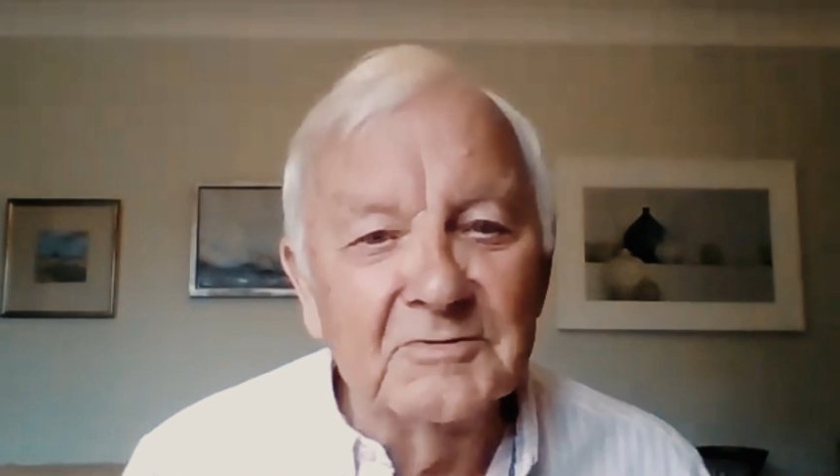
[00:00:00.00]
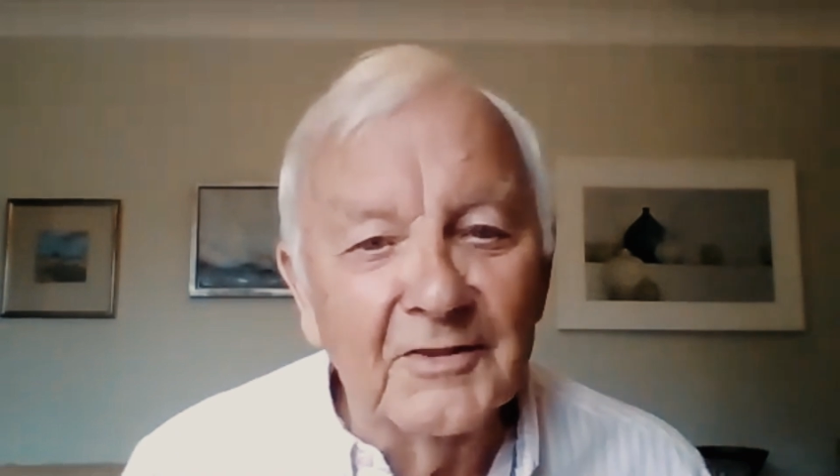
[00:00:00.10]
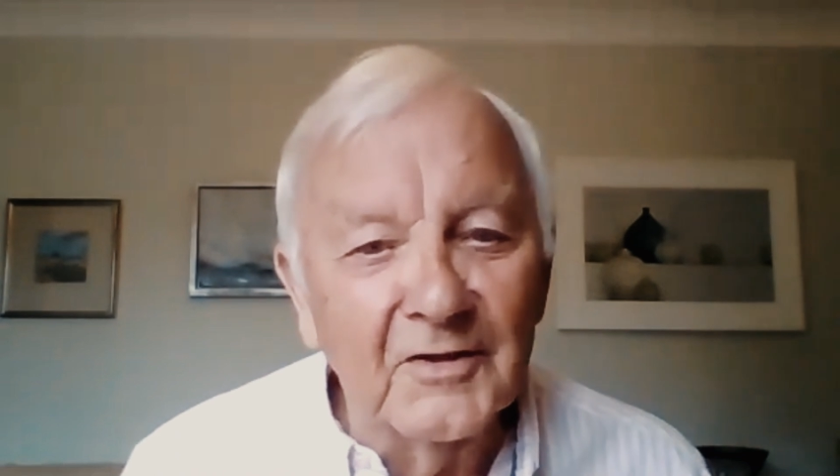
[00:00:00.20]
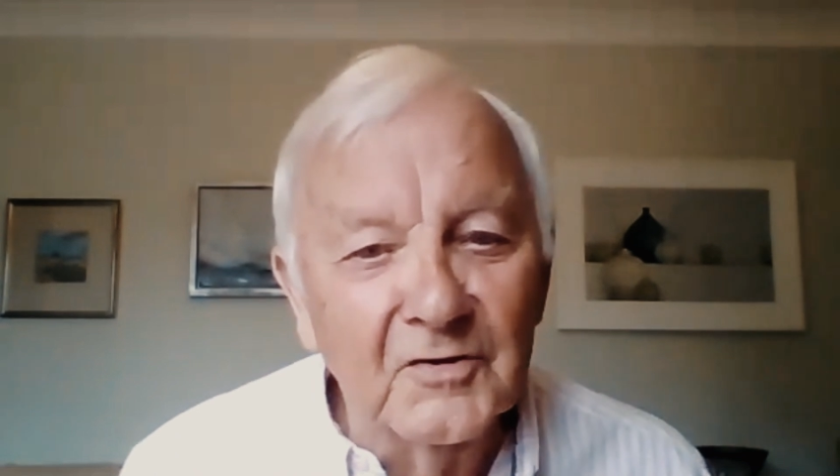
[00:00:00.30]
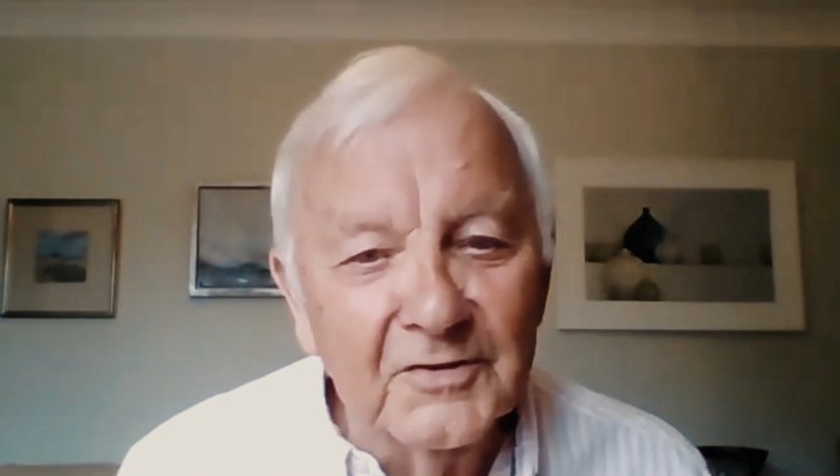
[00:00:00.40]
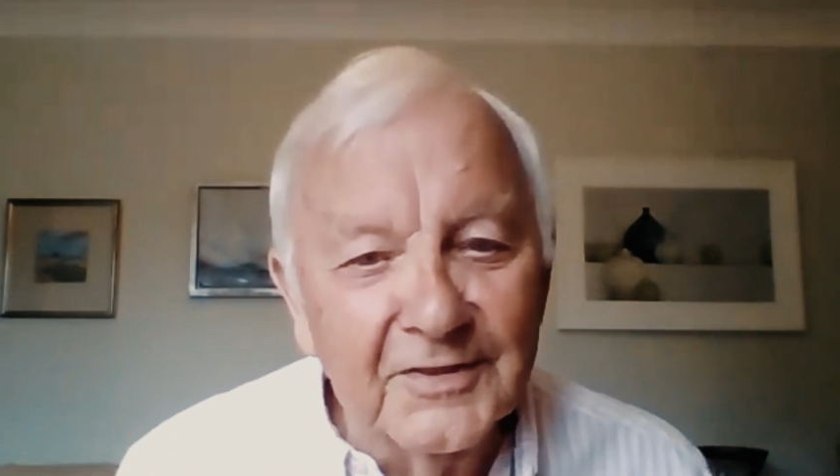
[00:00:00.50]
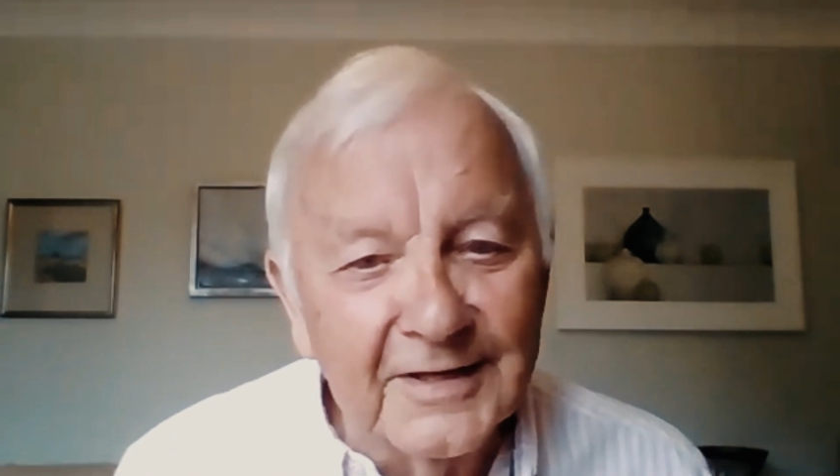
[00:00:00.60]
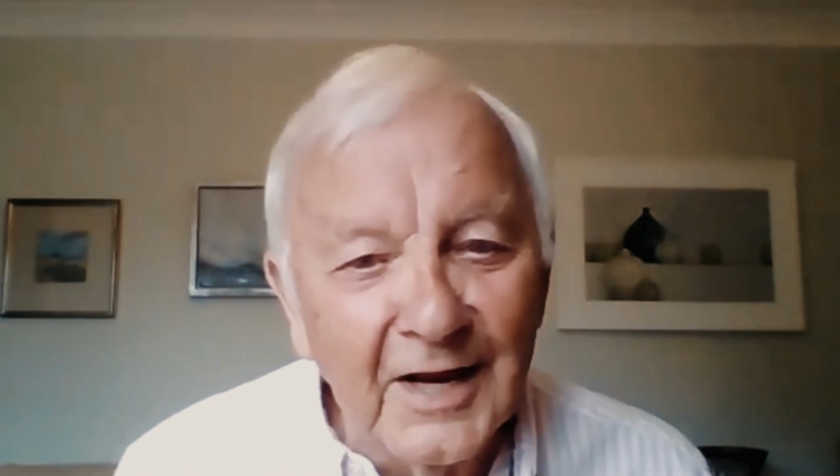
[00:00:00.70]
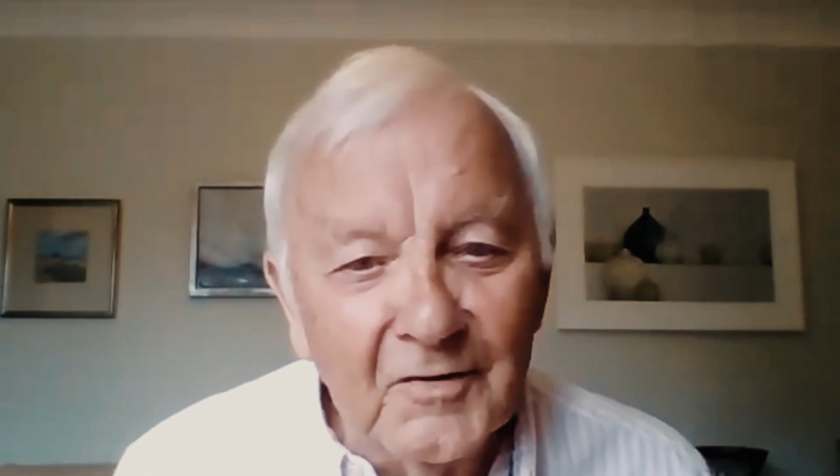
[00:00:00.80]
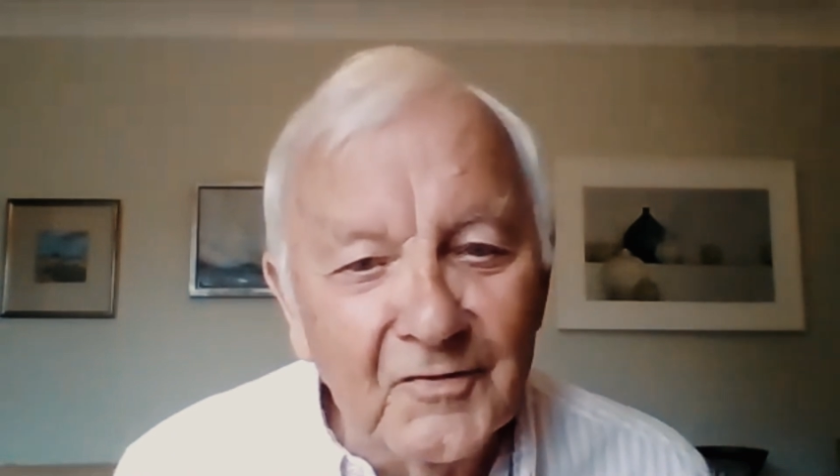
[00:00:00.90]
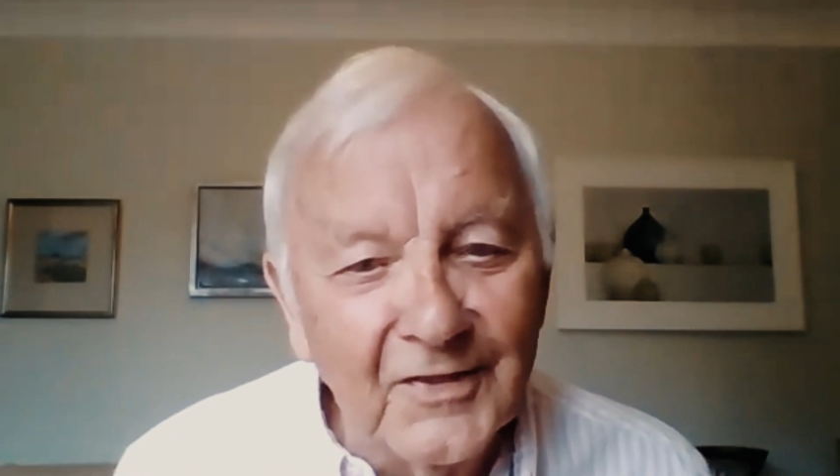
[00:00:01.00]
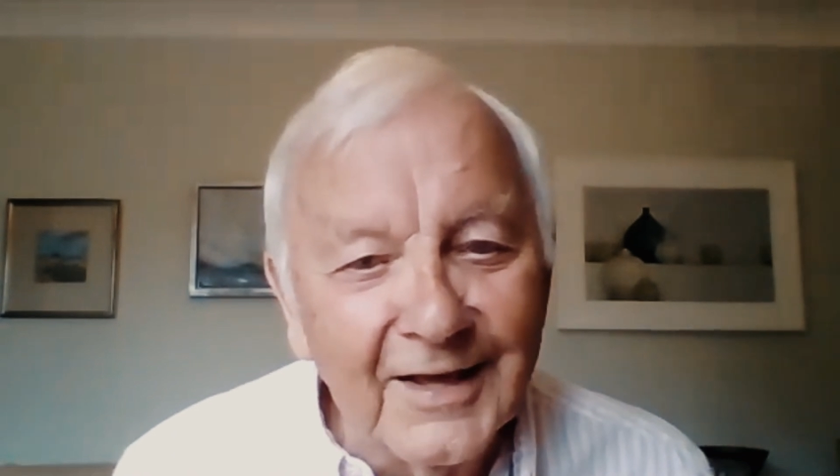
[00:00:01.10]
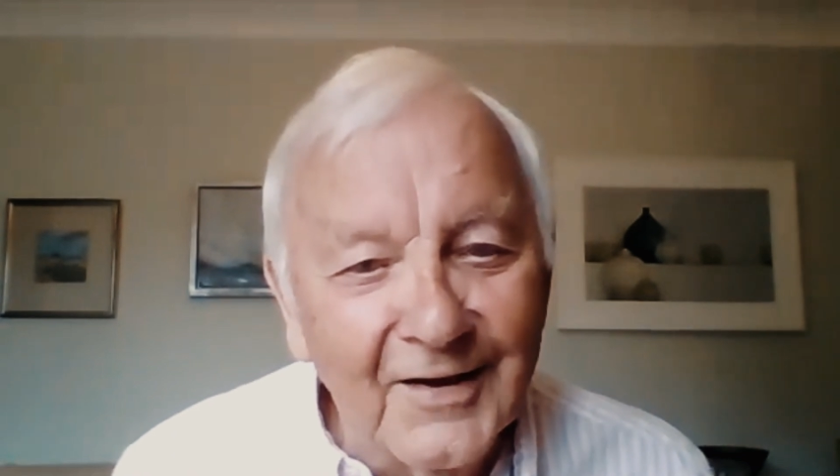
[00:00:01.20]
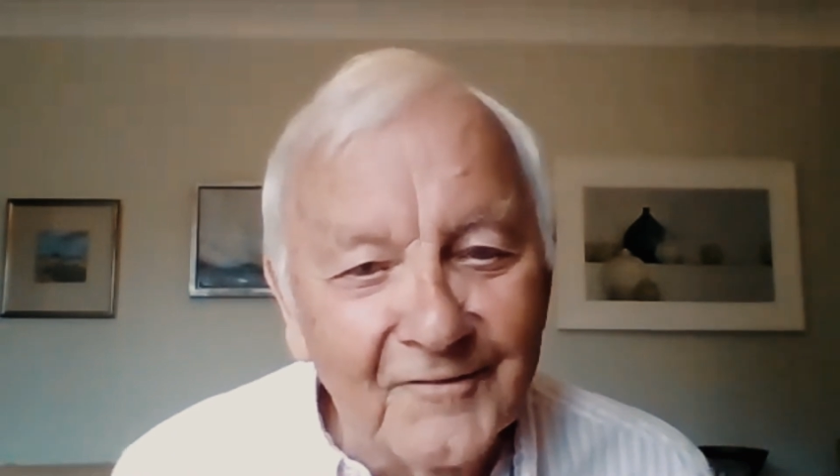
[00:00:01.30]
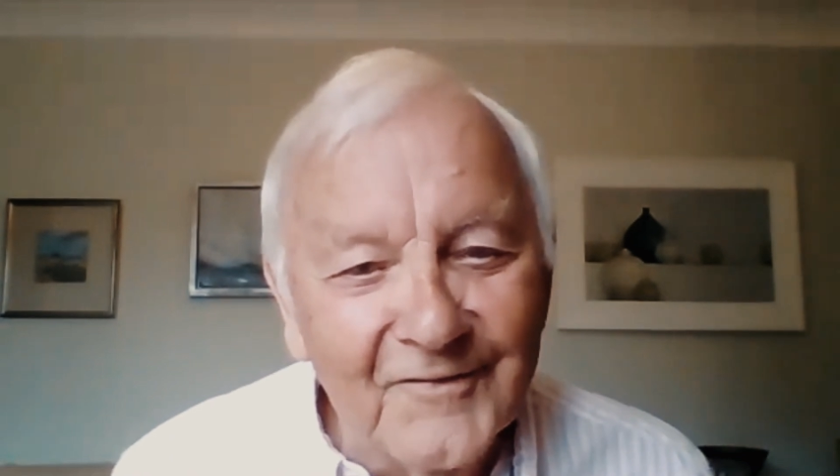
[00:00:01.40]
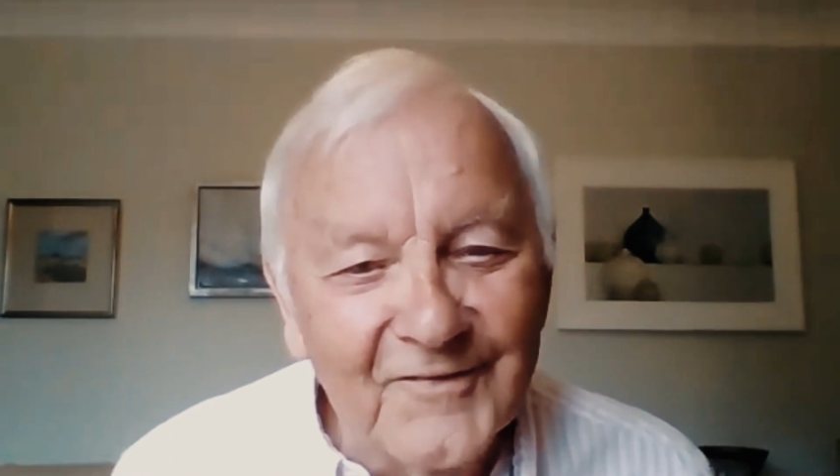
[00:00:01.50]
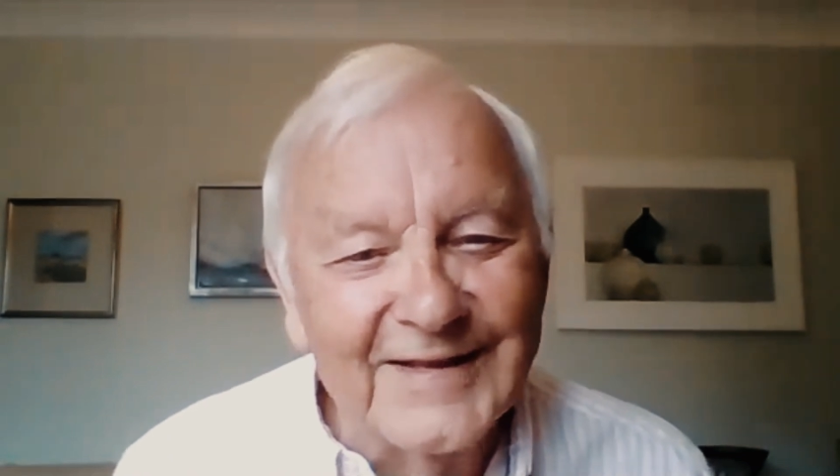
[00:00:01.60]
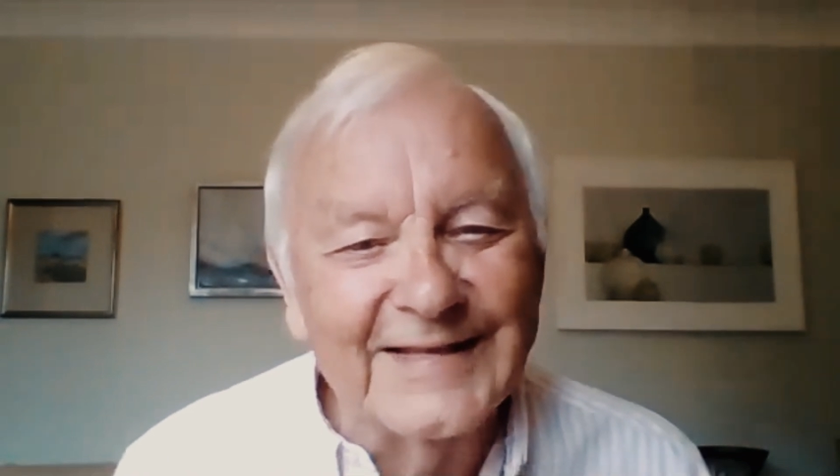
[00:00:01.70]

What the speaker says: rather good, the No Thing Conference.